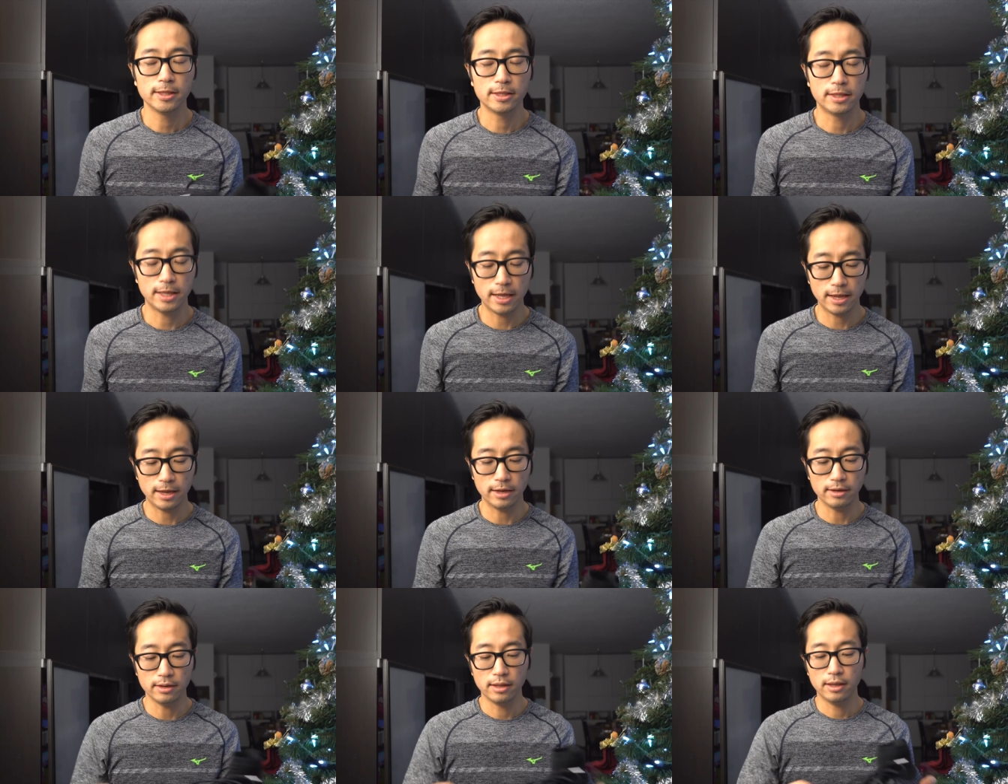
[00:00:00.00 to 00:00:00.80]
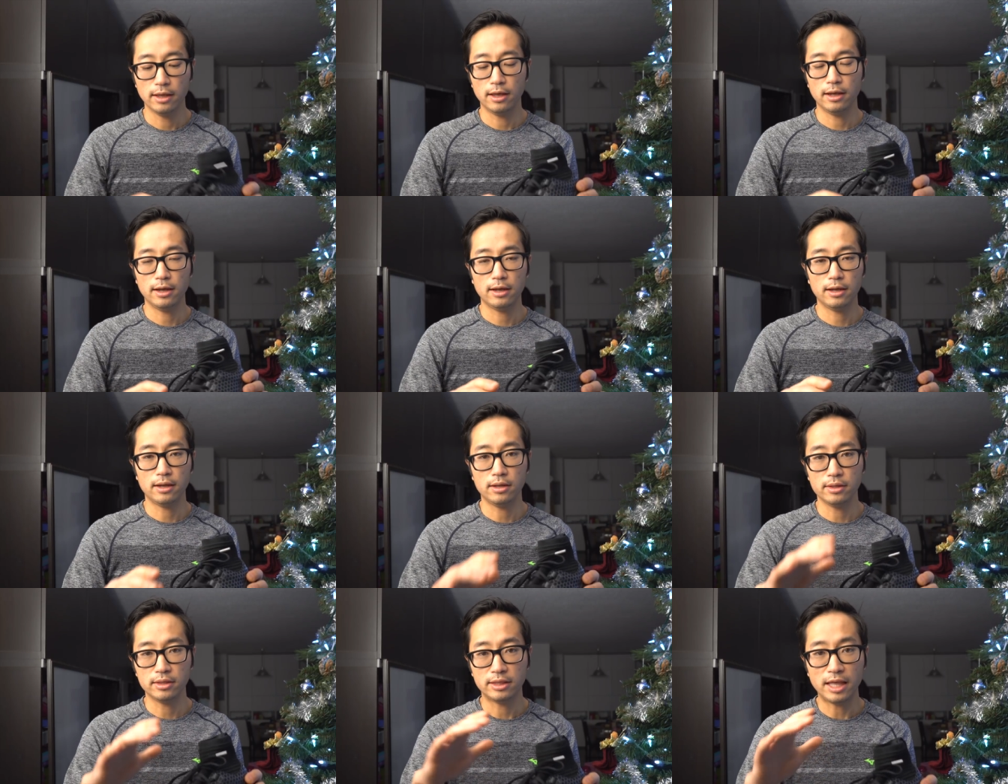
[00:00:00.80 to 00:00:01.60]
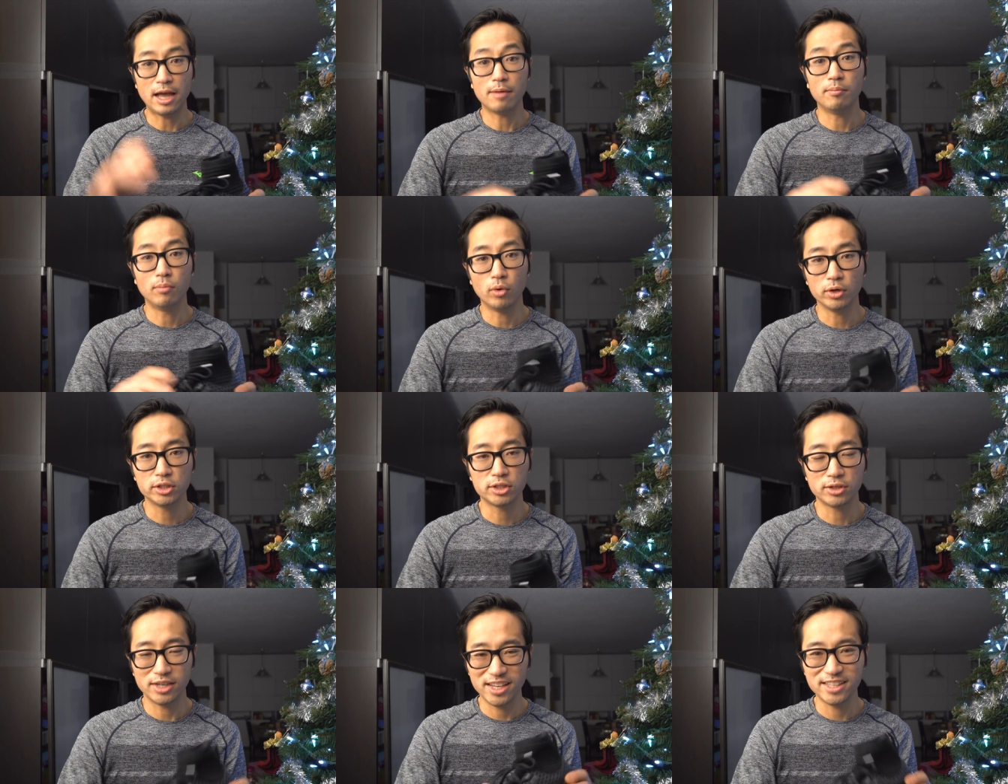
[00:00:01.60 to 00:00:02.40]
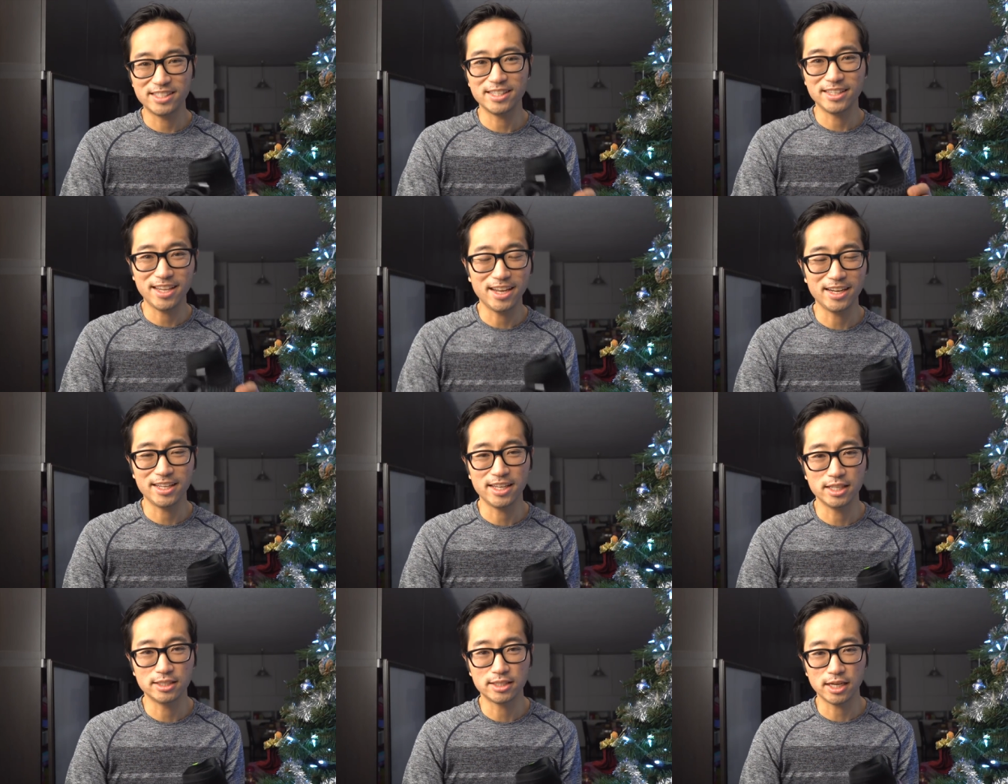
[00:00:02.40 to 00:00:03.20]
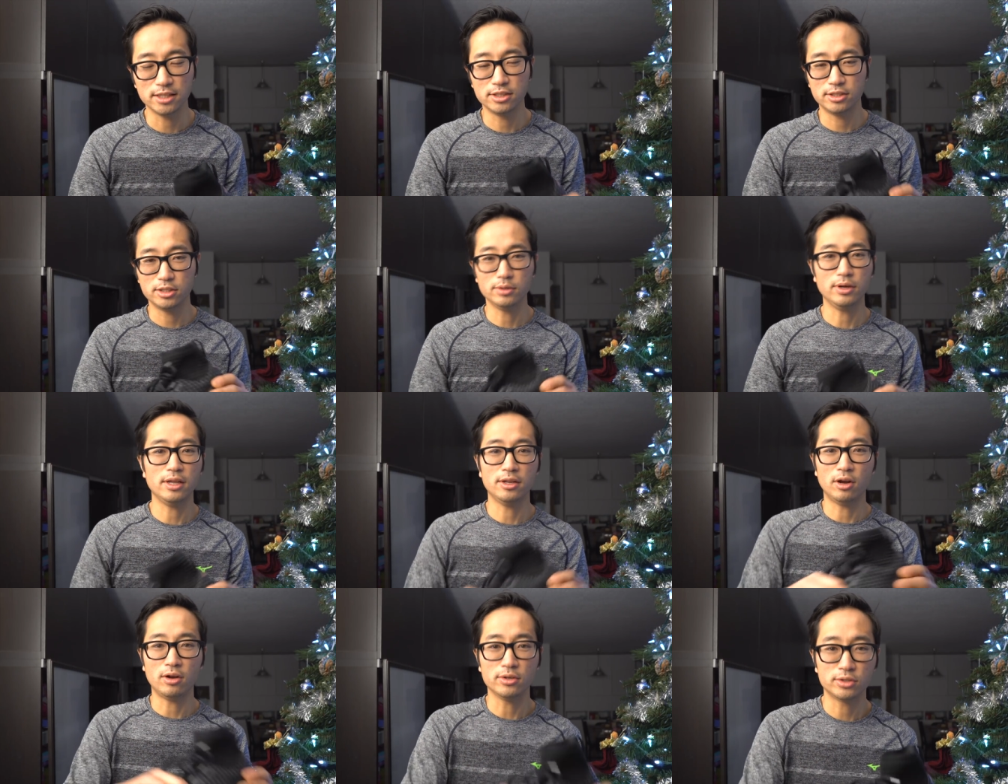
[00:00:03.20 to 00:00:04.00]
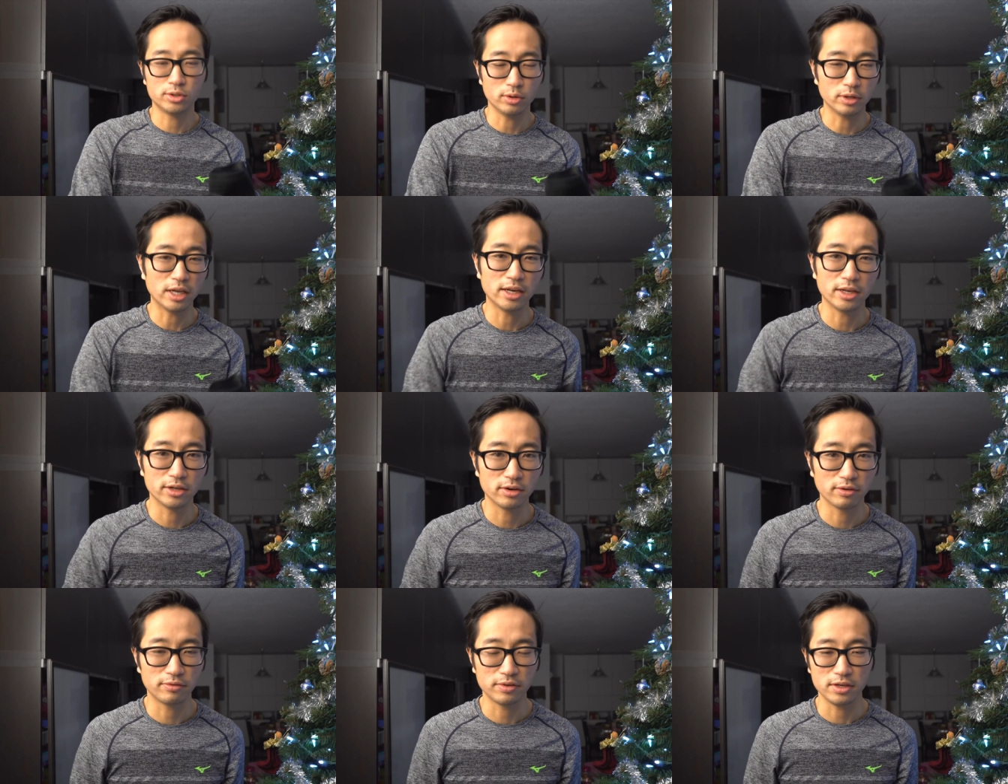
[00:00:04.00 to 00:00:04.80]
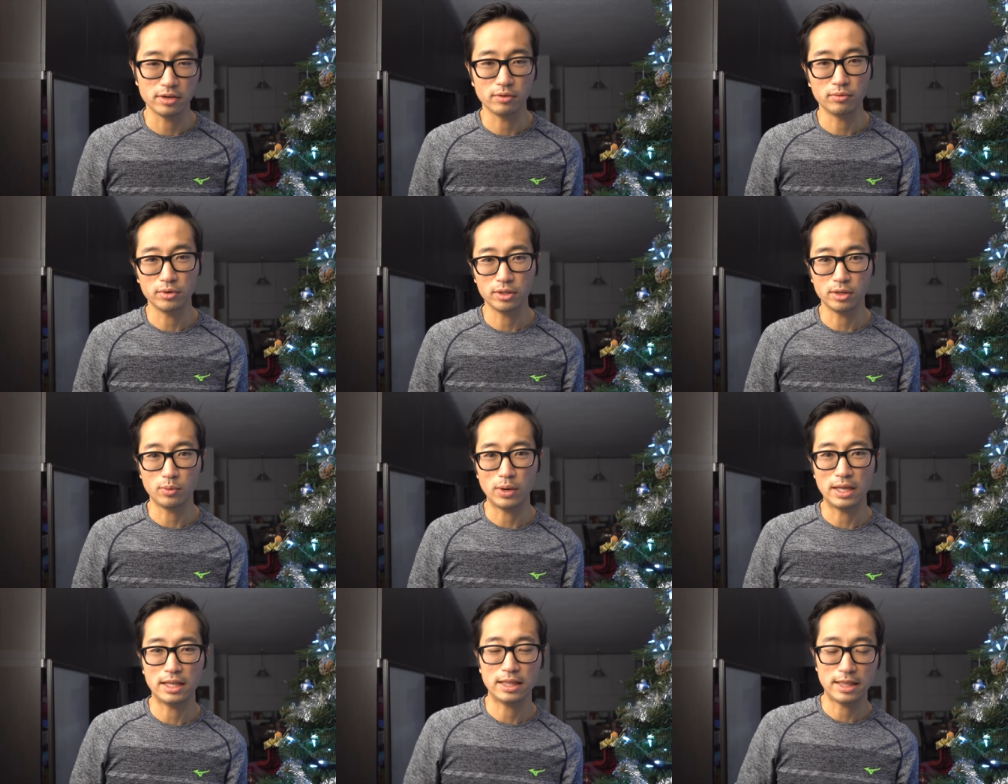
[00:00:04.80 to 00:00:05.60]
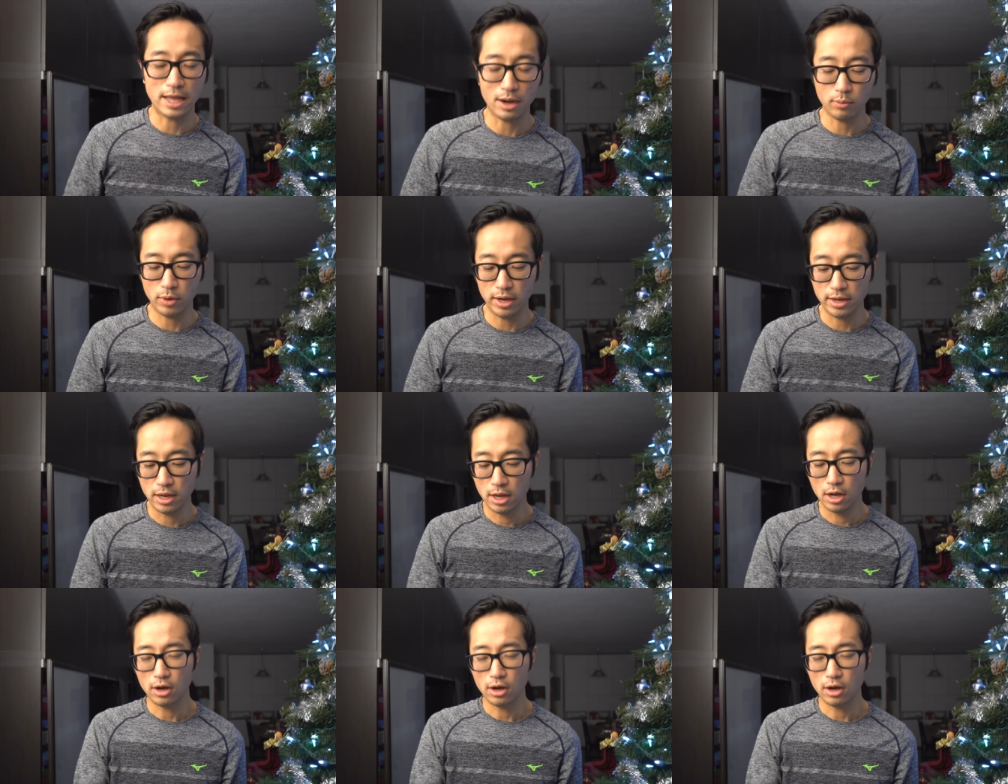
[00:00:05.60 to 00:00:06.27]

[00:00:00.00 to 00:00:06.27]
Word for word: then uh, that moisture isn't getting inside the shoe and also getting your feet really wet that way.